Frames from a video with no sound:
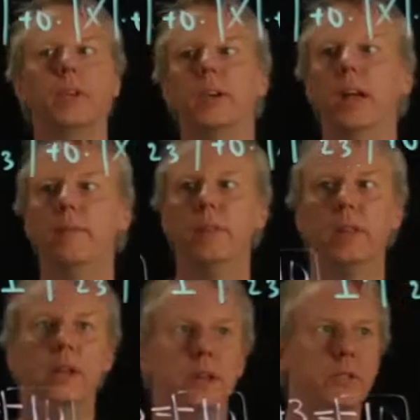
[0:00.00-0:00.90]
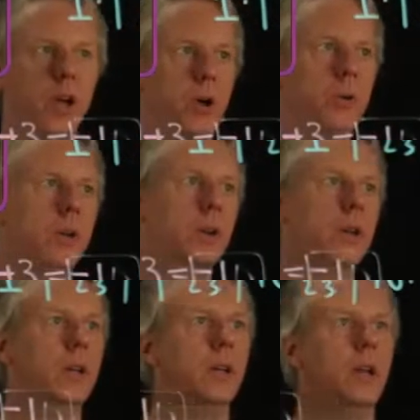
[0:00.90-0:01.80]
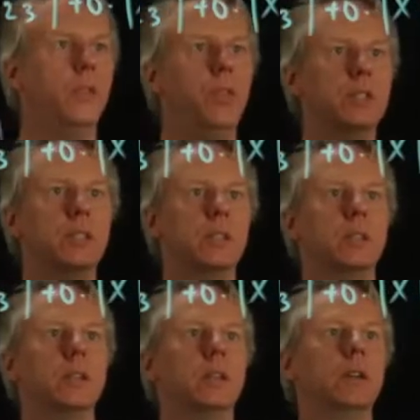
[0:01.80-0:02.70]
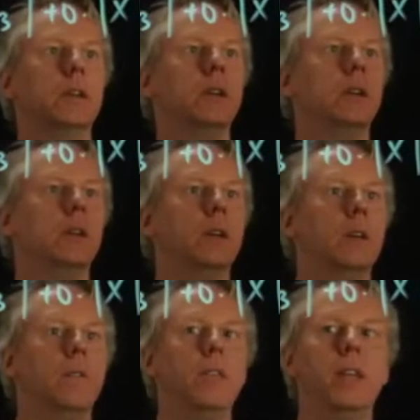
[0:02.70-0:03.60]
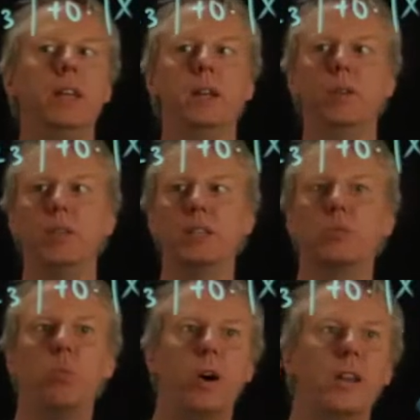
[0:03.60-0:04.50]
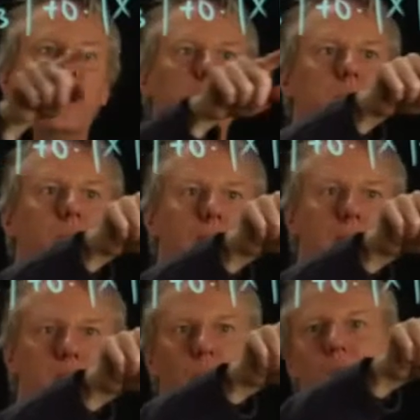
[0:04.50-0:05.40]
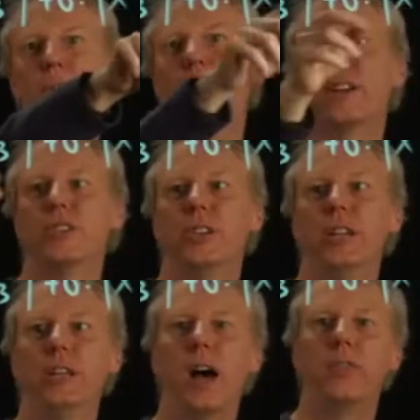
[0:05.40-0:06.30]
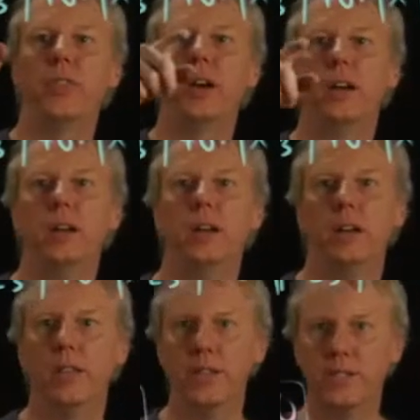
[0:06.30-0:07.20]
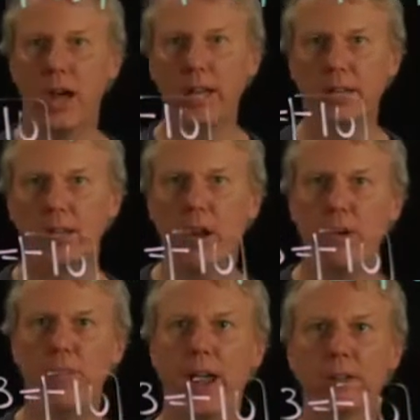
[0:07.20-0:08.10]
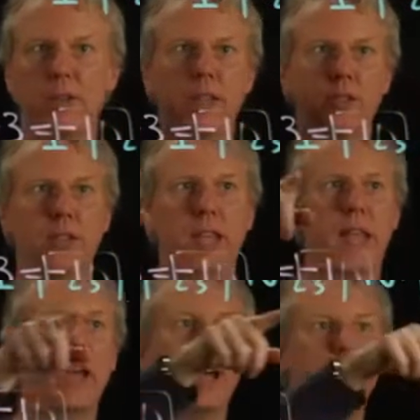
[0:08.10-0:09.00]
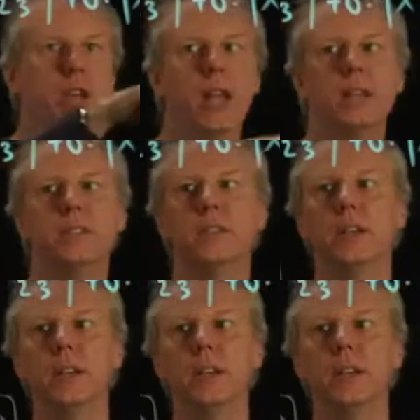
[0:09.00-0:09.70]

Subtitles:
Okay? So this 1 and this minus 1 are actually not the sign and the cofactor. These are the aij's.